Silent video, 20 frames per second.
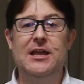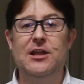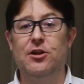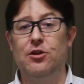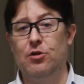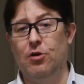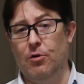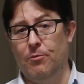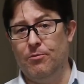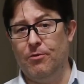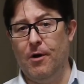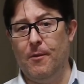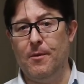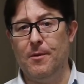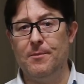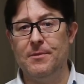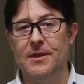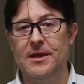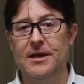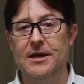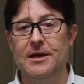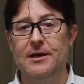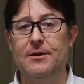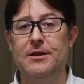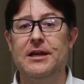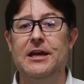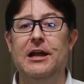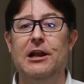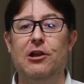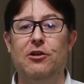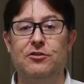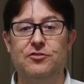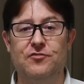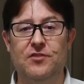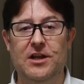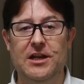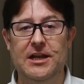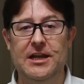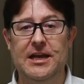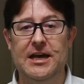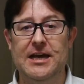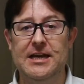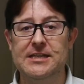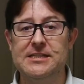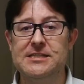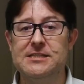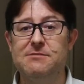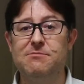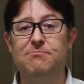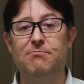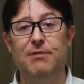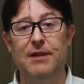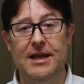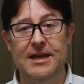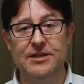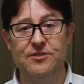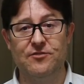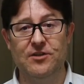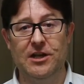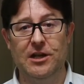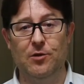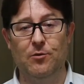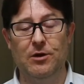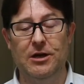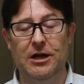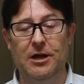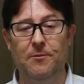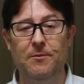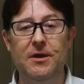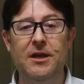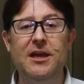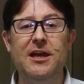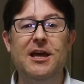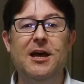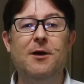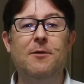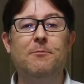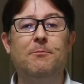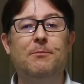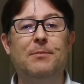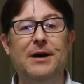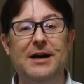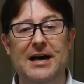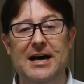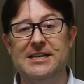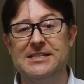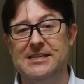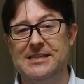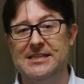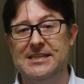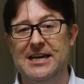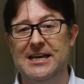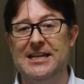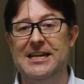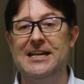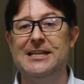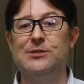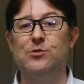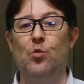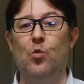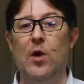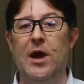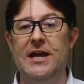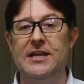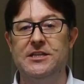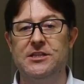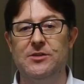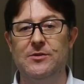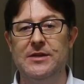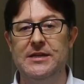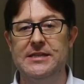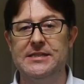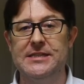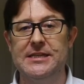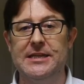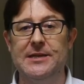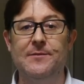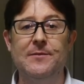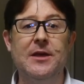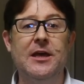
No problem there. It looks really nice, plays really well, but as I said, it's way too easy.